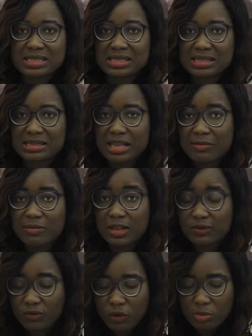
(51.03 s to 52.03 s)
same
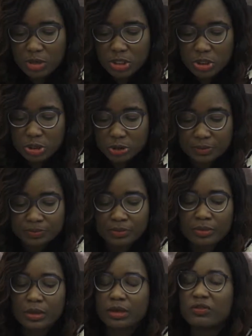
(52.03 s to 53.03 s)
information
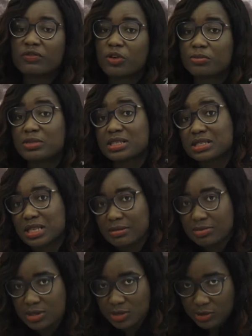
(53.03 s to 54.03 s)
from the same
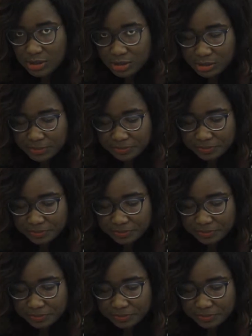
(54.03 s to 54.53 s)
source.